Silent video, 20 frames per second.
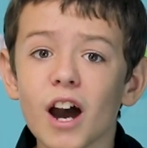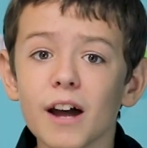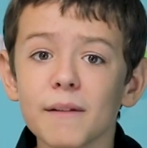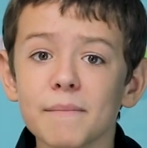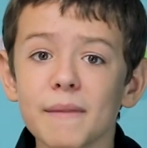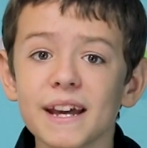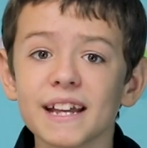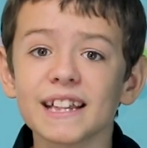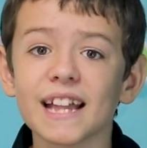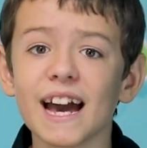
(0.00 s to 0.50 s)
God
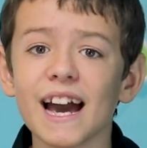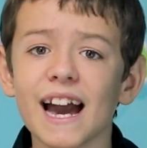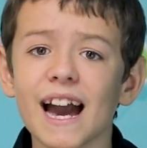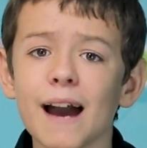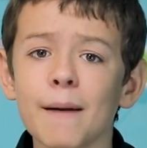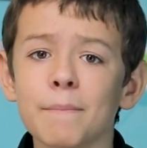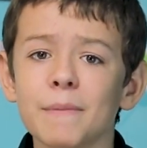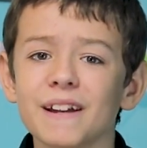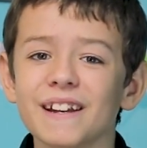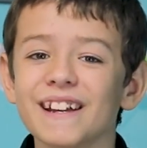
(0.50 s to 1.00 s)
make that
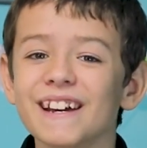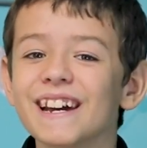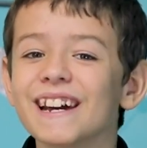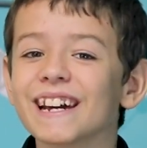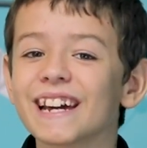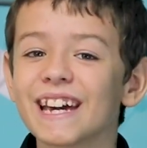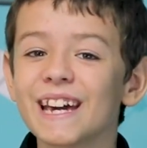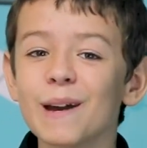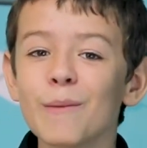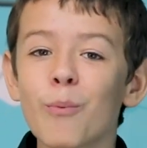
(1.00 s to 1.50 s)
happen?
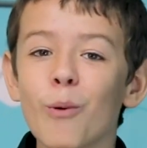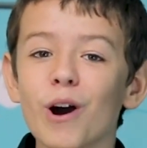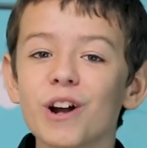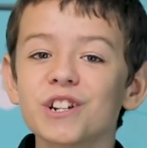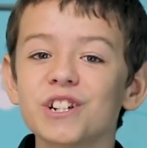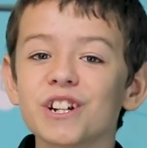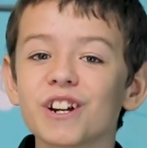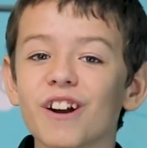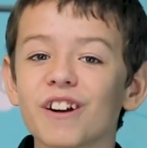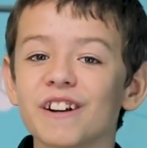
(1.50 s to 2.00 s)
Keep
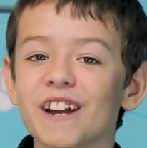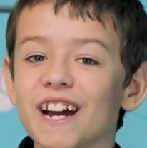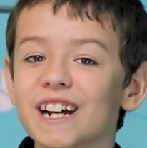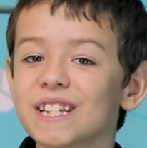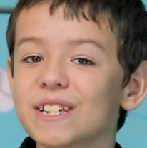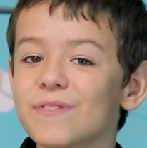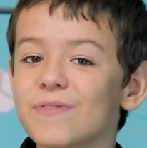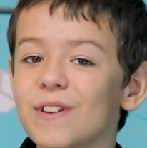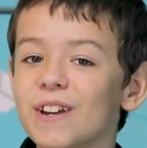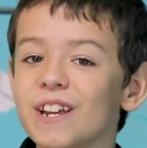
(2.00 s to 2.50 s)
watching our
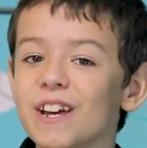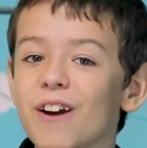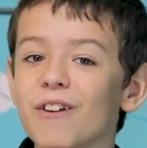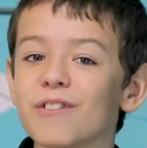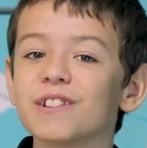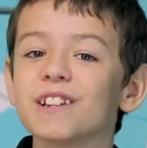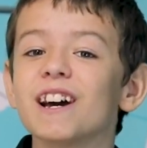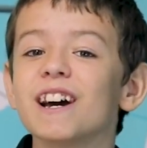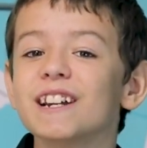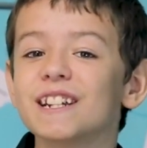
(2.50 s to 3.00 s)
next
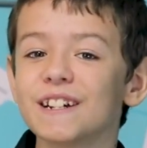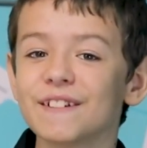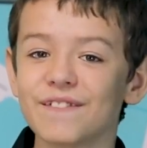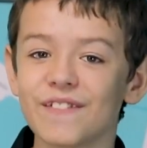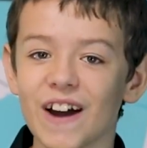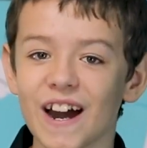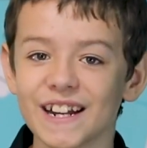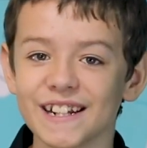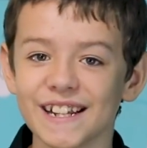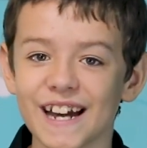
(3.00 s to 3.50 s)
videos to
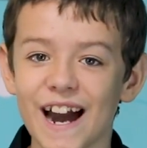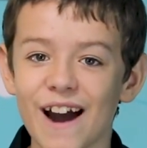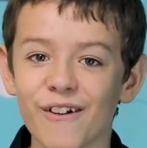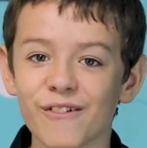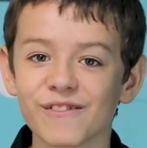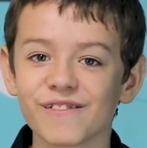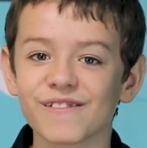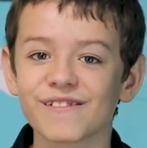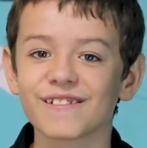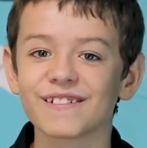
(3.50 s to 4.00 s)
find
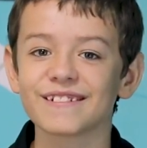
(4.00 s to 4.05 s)
out.